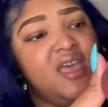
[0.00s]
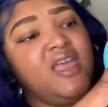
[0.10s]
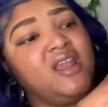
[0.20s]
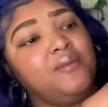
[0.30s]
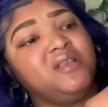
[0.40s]

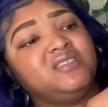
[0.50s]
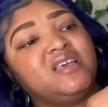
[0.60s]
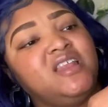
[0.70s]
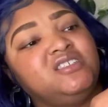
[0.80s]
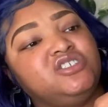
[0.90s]
and I'm
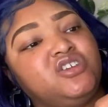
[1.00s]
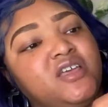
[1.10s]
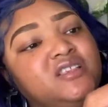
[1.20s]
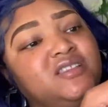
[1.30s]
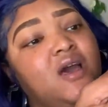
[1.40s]
excited to try
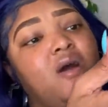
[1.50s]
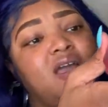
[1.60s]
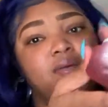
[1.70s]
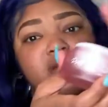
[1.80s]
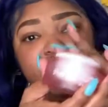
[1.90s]
this out. I
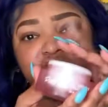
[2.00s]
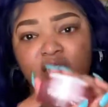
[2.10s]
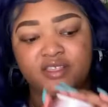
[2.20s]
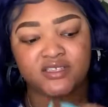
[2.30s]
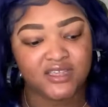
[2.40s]
am gonna
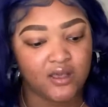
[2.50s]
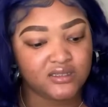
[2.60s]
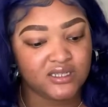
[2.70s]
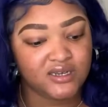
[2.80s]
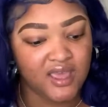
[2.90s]
try this out
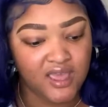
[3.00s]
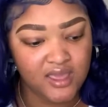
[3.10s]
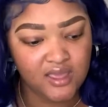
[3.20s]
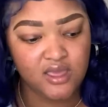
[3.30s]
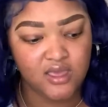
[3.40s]
today